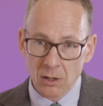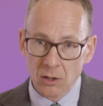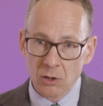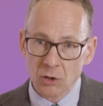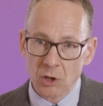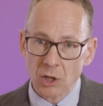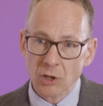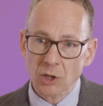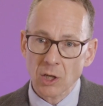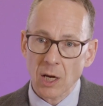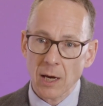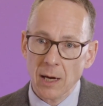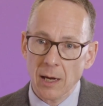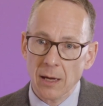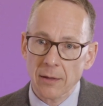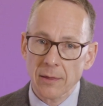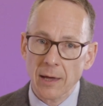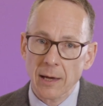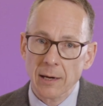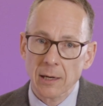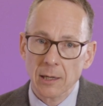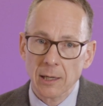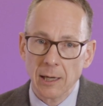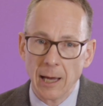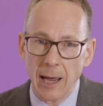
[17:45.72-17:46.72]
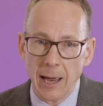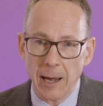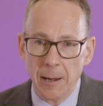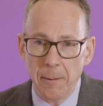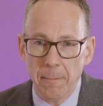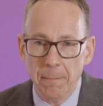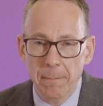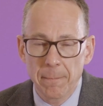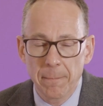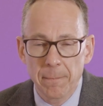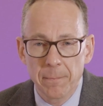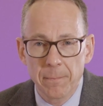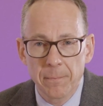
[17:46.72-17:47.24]
Just hear that again.
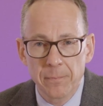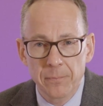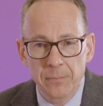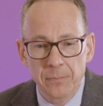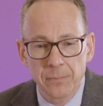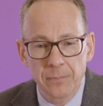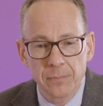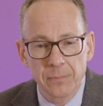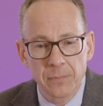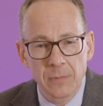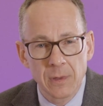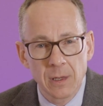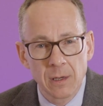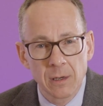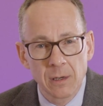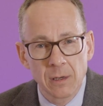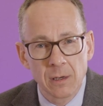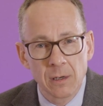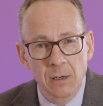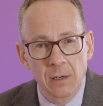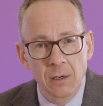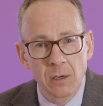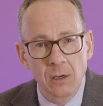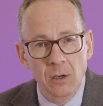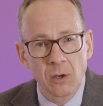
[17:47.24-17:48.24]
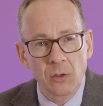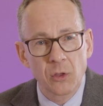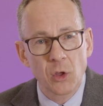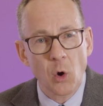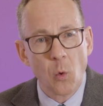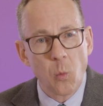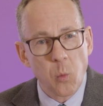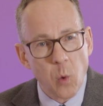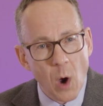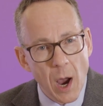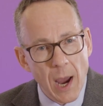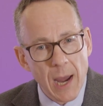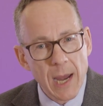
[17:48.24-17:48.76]
The
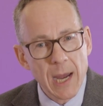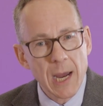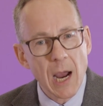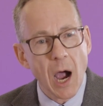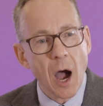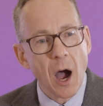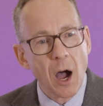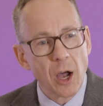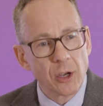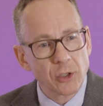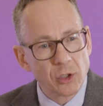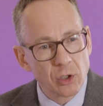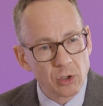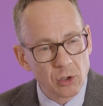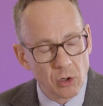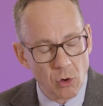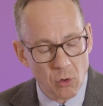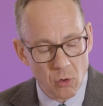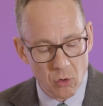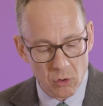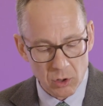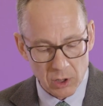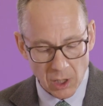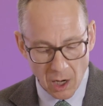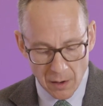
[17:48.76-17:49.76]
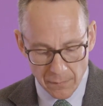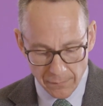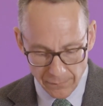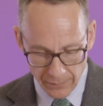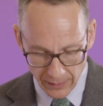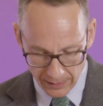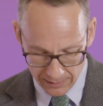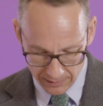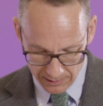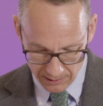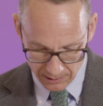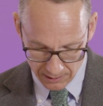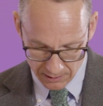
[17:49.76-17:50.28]
way our schools are
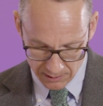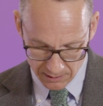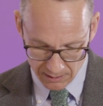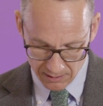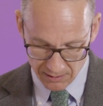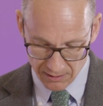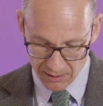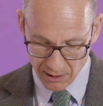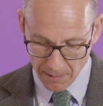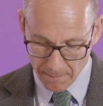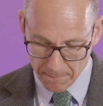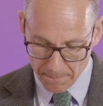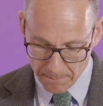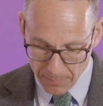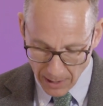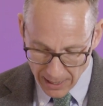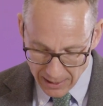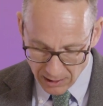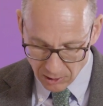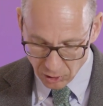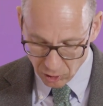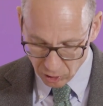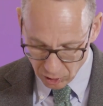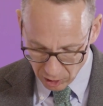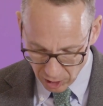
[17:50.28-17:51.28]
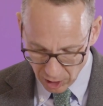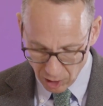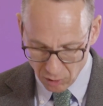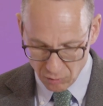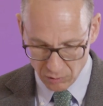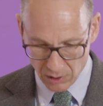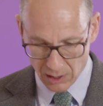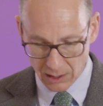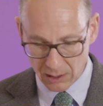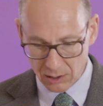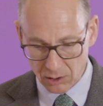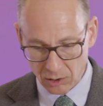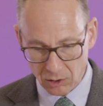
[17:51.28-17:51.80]
funded, the base
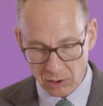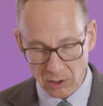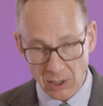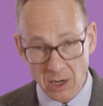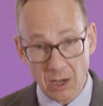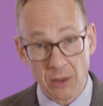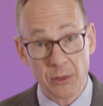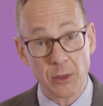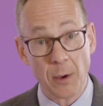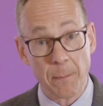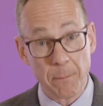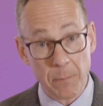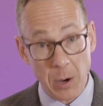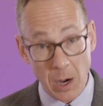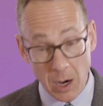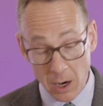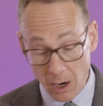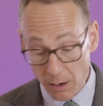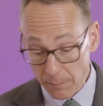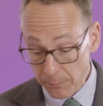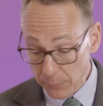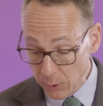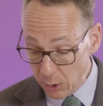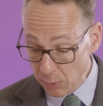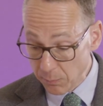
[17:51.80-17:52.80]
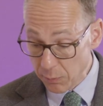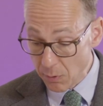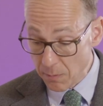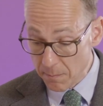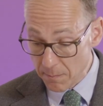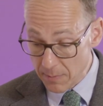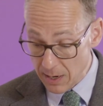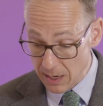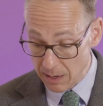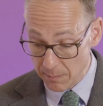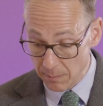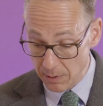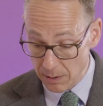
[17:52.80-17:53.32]
unit, the per pupil
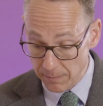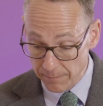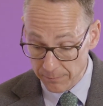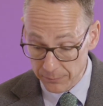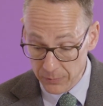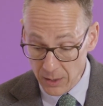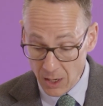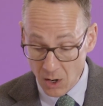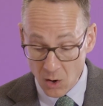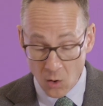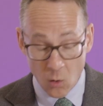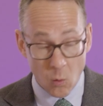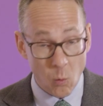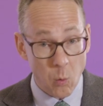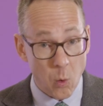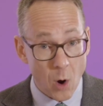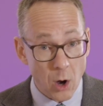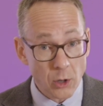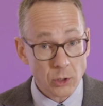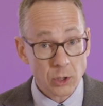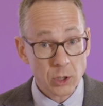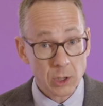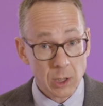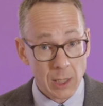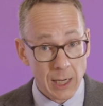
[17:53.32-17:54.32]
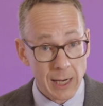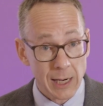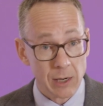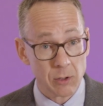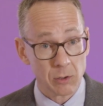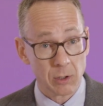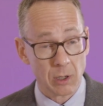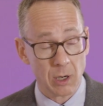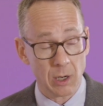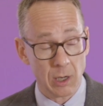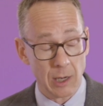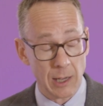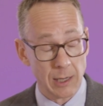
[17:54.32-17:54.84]
minimum, was
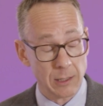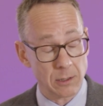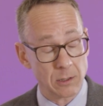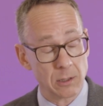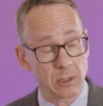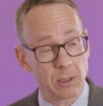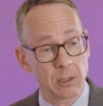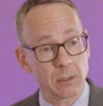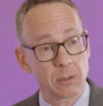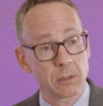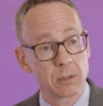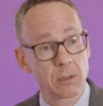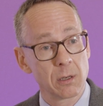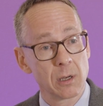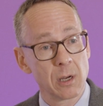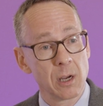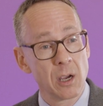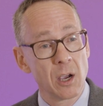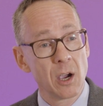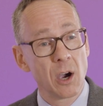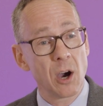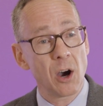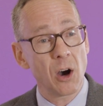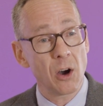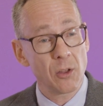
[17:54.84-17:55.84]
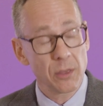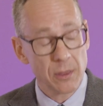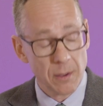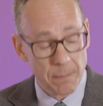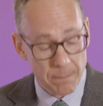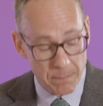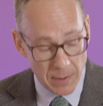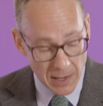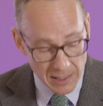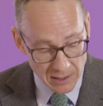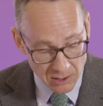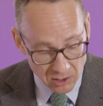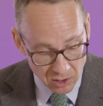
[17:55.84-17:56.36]
calculated on the
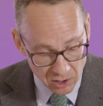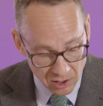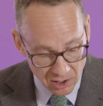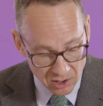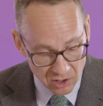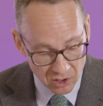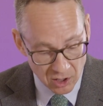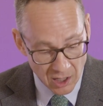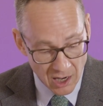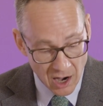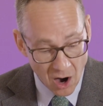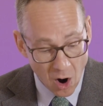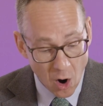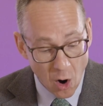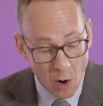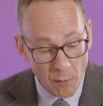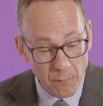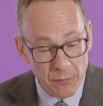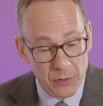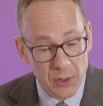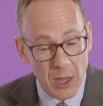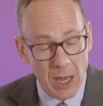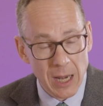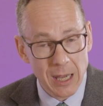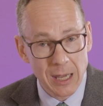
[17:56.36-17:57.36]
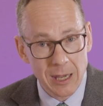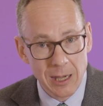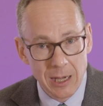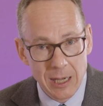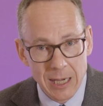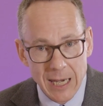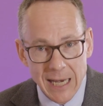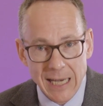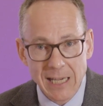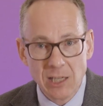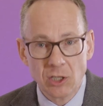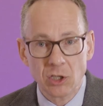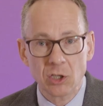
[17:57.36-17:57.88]
basis of the
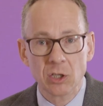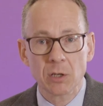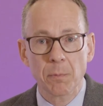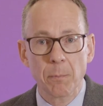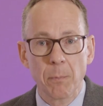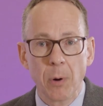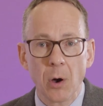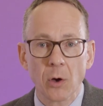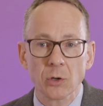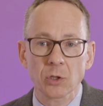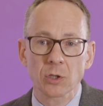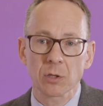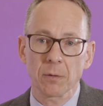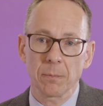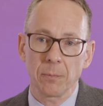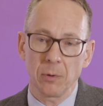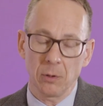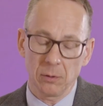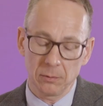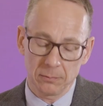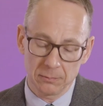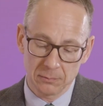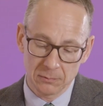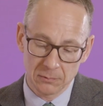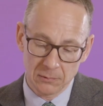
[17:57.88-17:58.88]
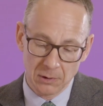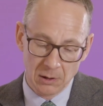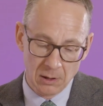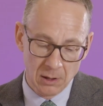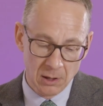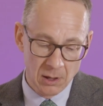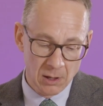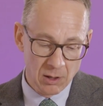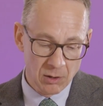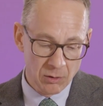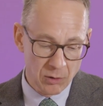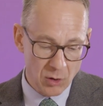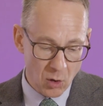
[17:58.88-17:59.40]
least possible
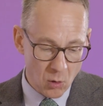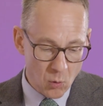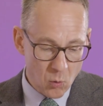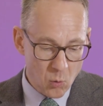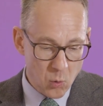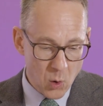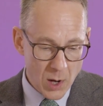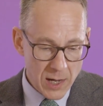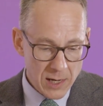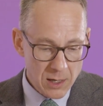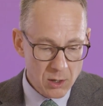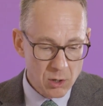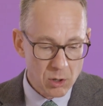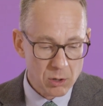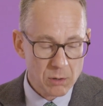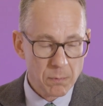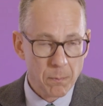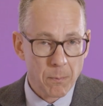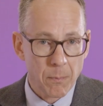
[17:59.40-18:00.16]
that we could